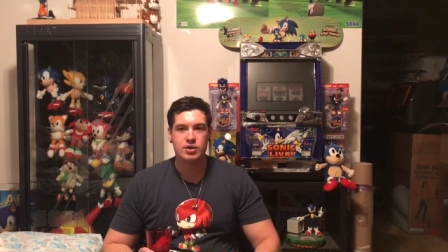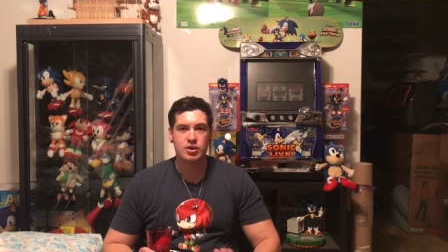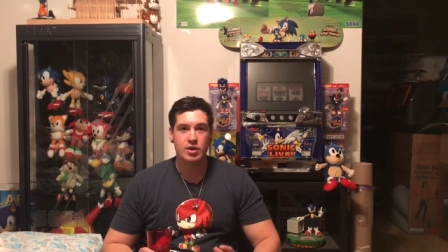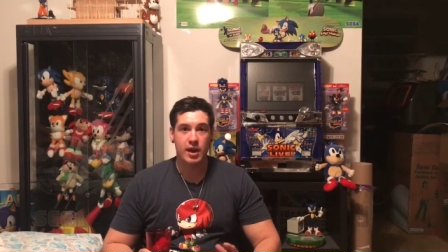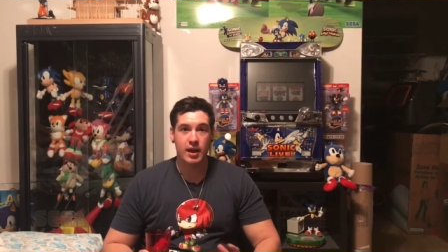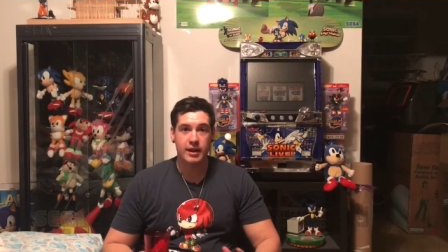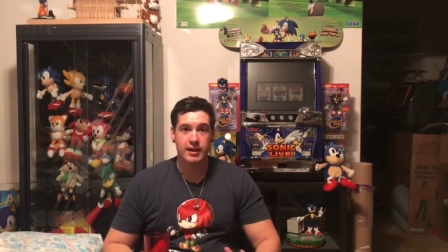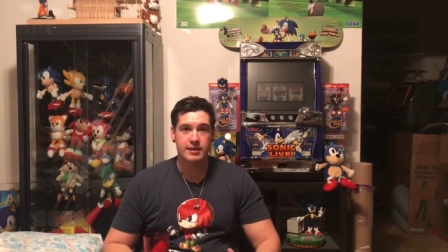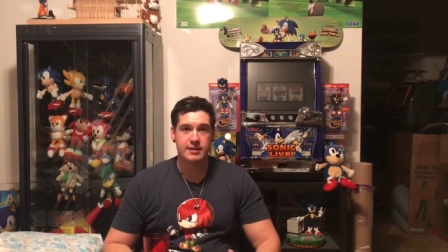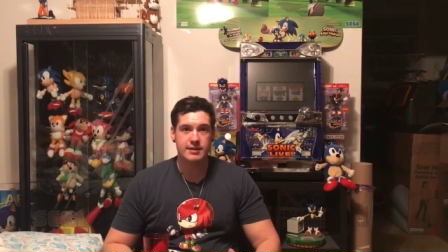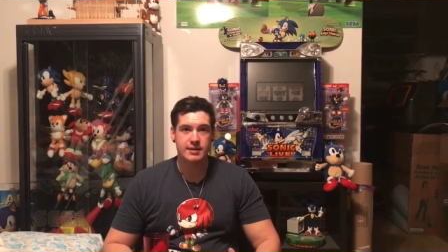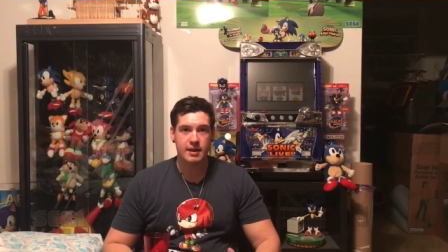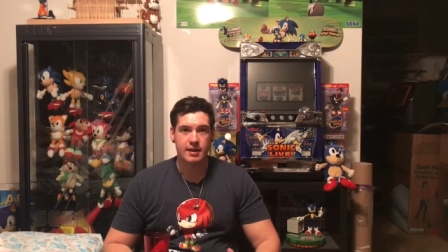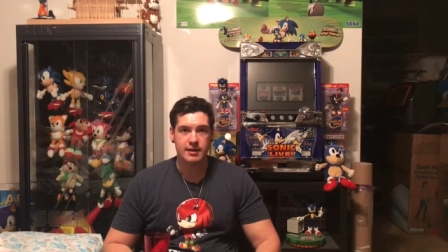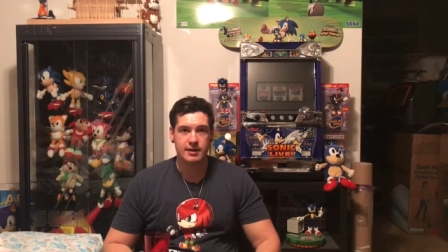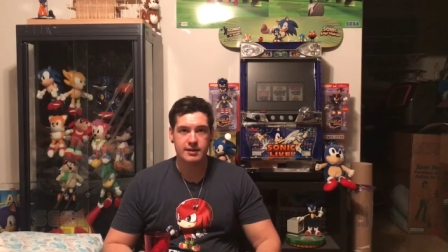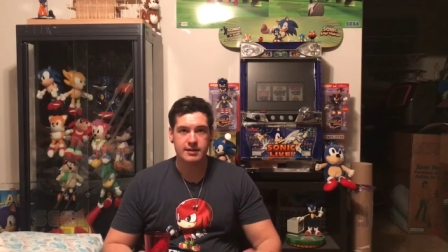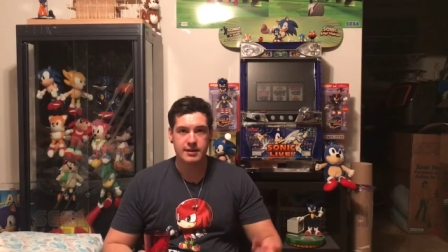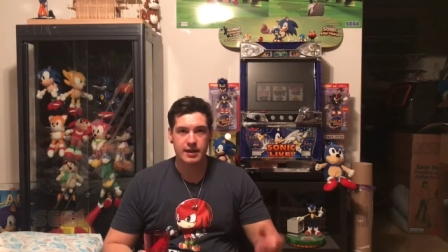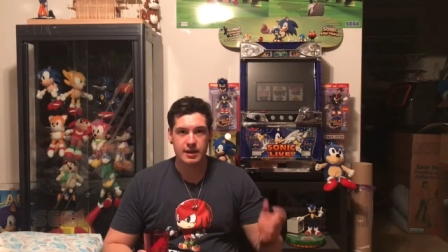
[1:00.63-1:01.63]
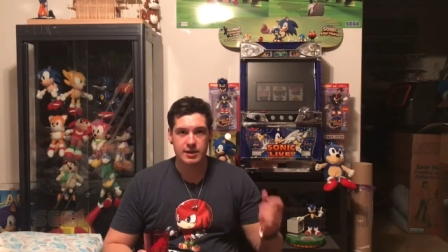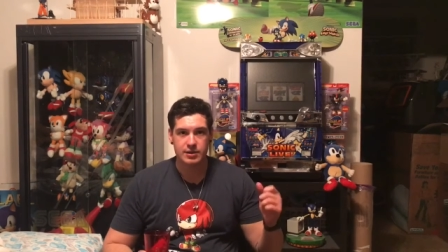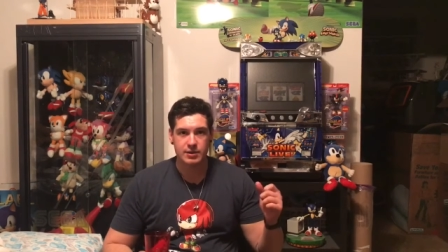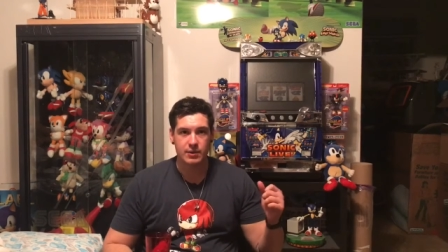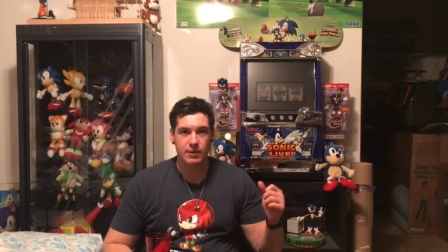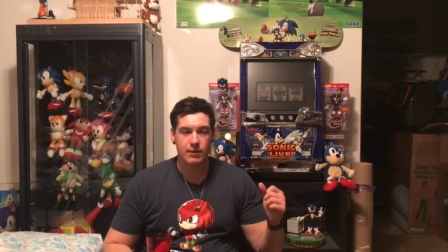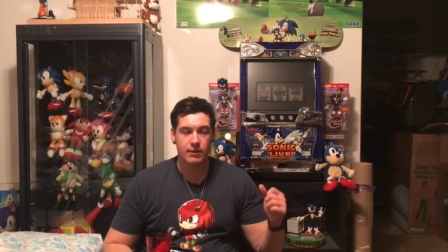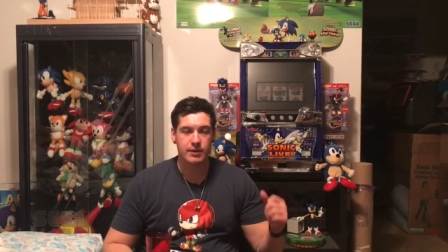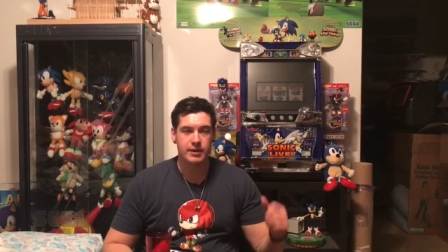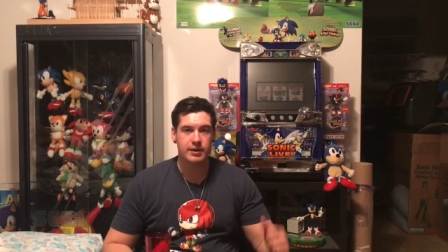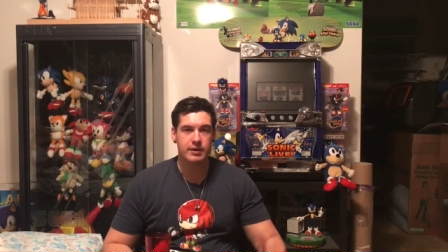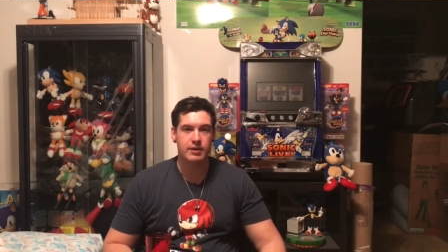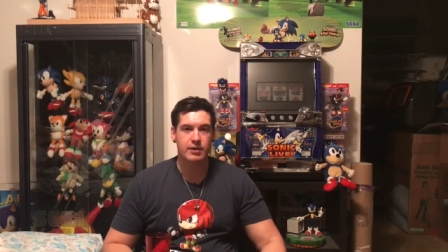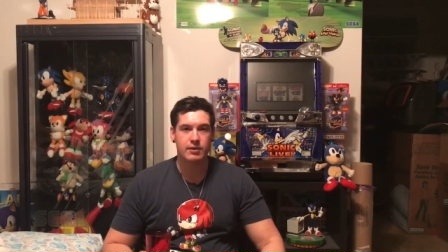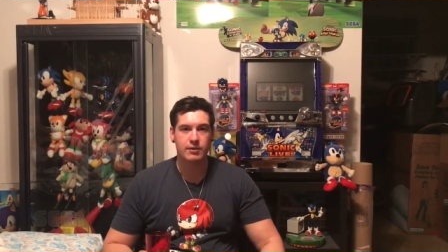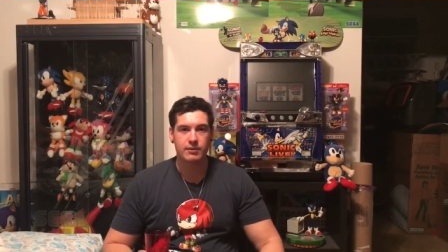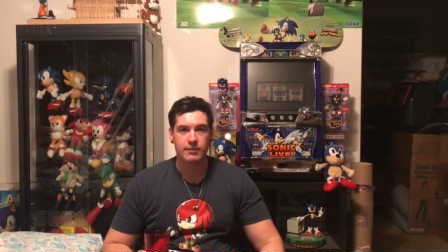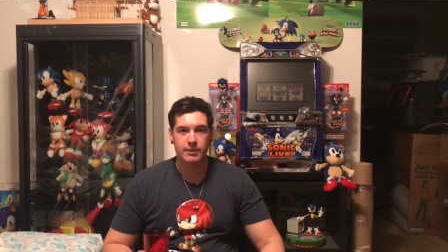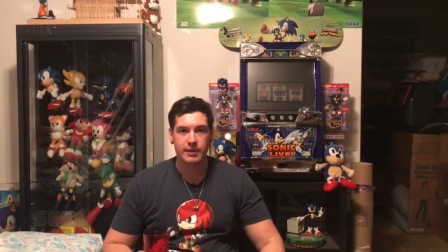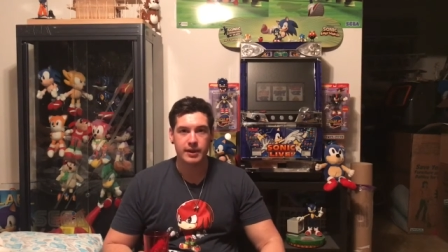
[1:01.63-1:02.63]
giant Sonic statue holding a
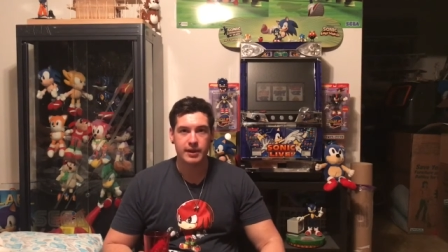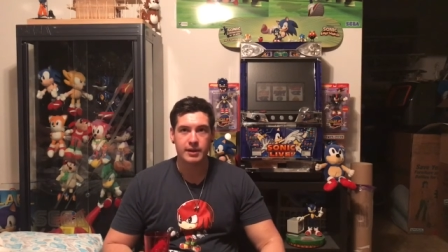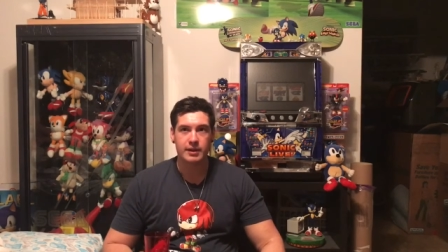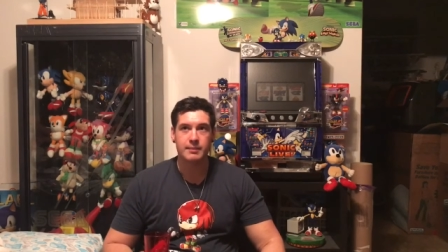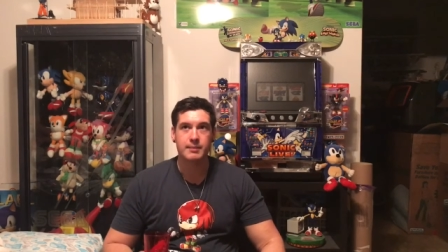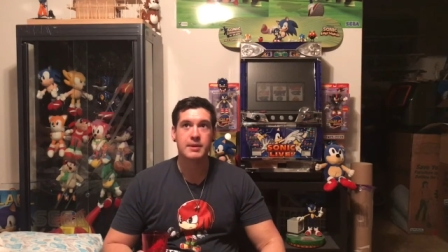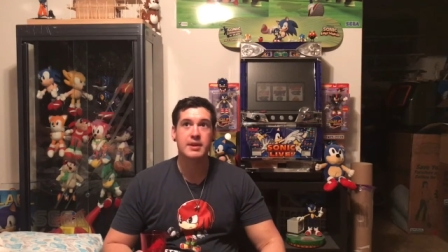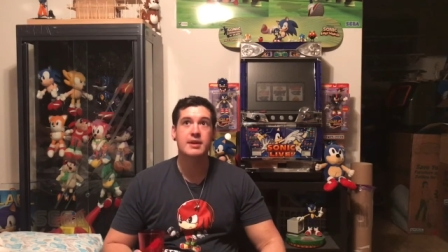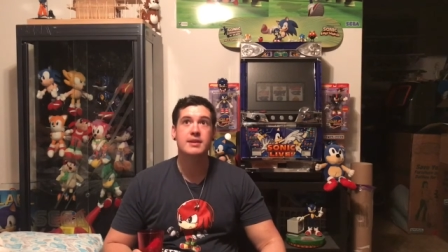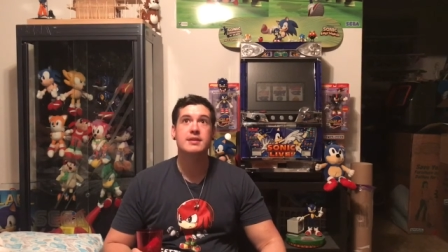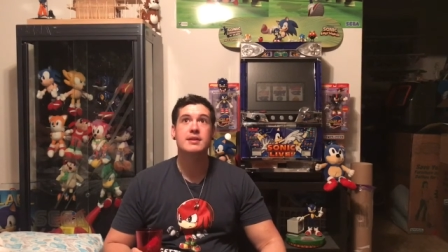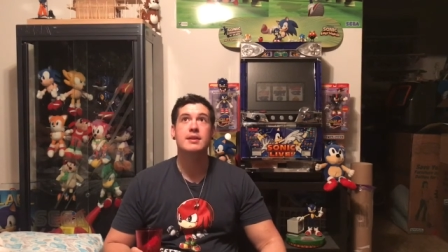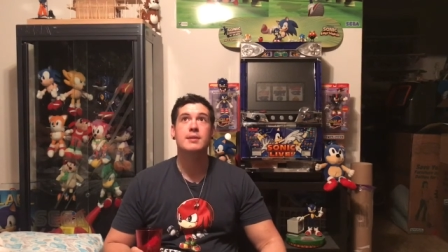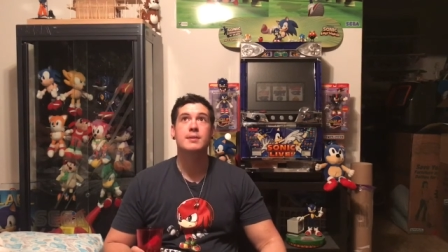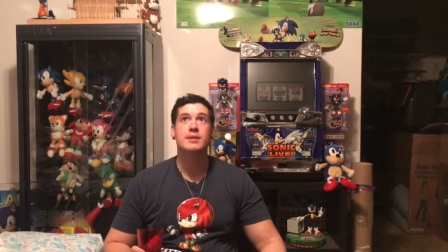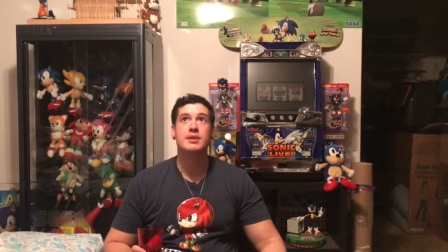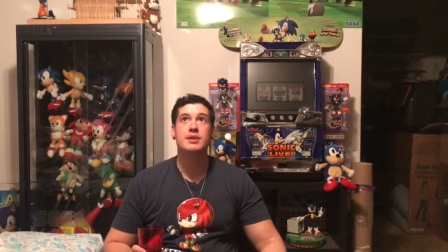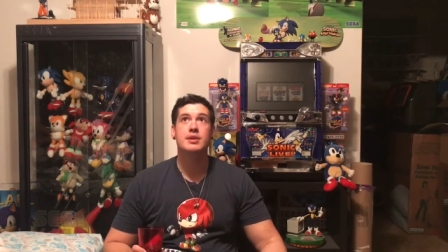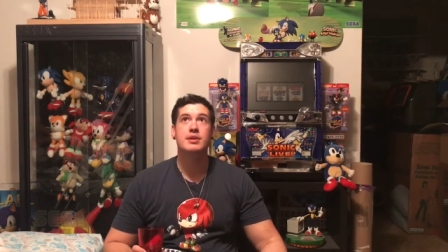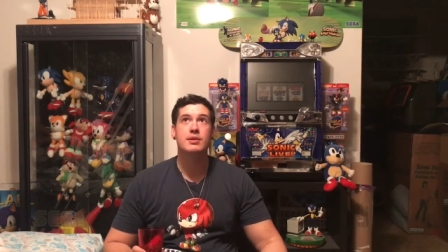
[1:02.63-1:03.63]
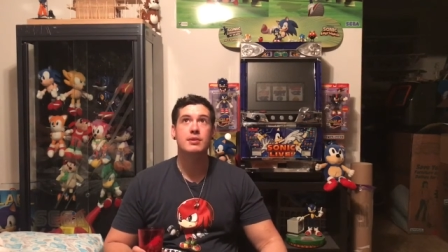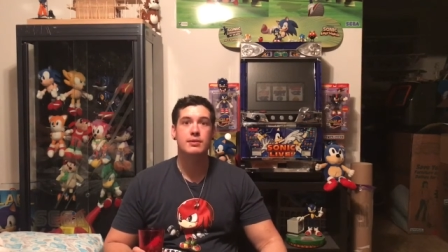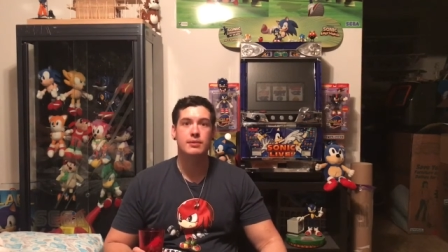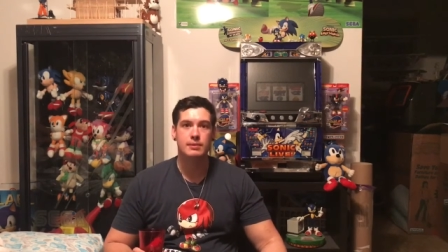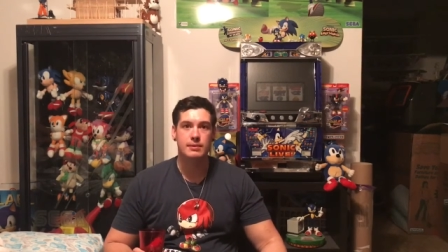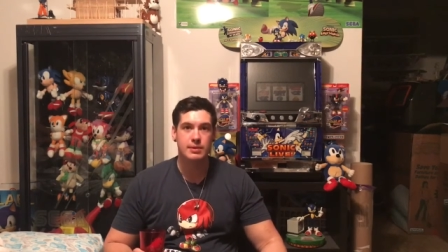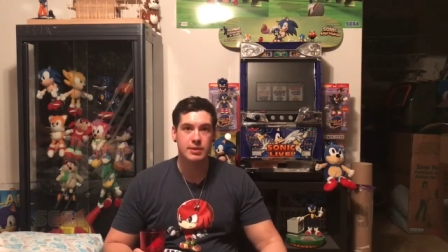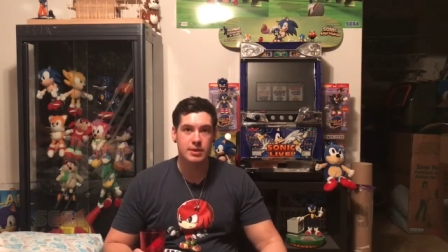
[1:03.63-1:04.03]
gold ring. I mean, this thing was huge.